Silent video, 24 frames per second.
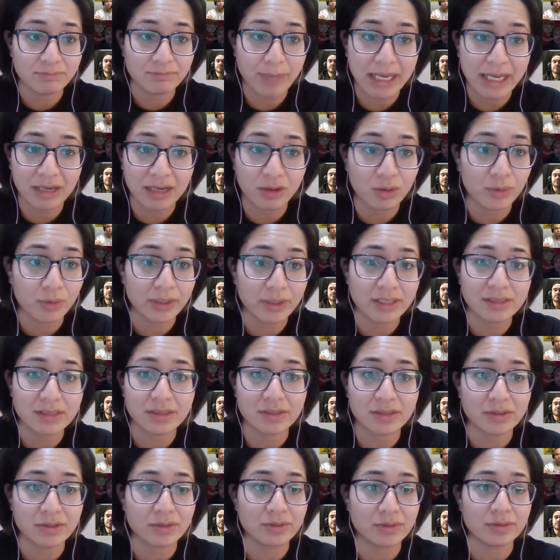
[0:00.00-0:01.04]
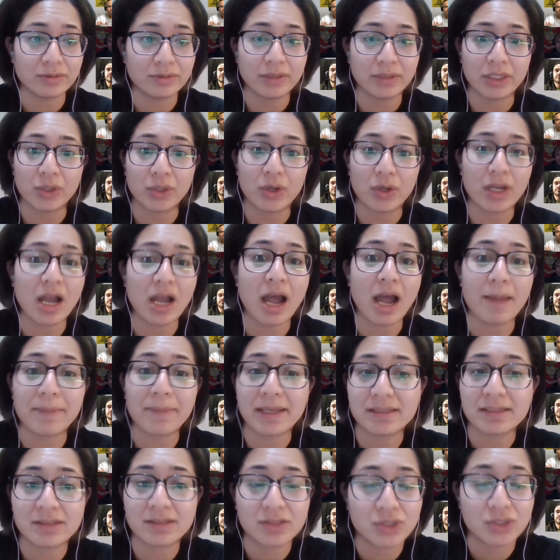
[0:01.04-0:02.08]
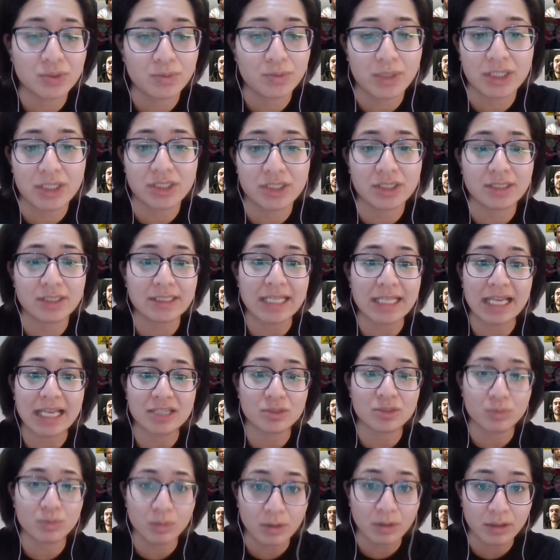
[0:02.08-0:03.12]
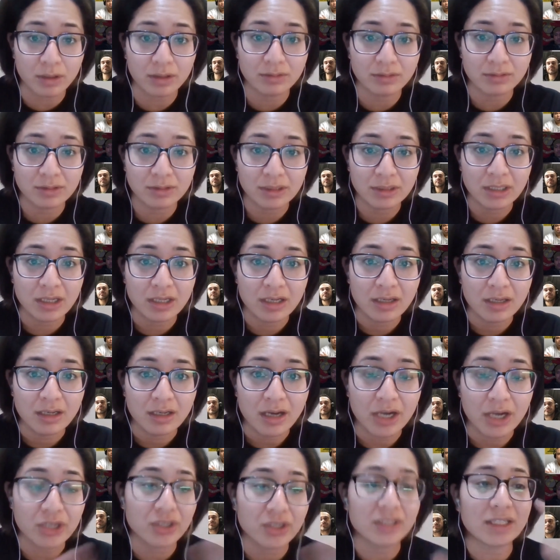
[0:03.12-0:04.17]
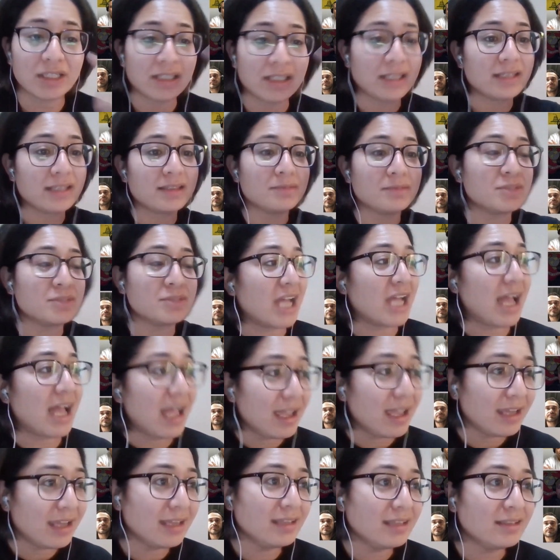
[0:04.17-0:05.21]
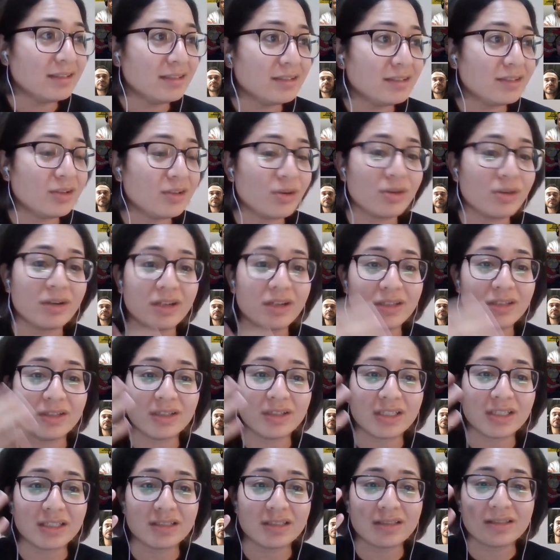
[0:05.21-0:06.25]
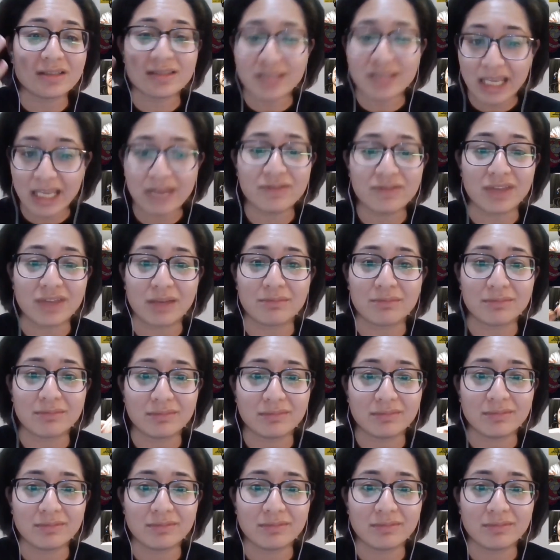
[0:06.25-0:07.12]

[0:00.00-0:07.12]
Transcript: by going to a combat situation / war, are you gonna let them die or are you gonna save them?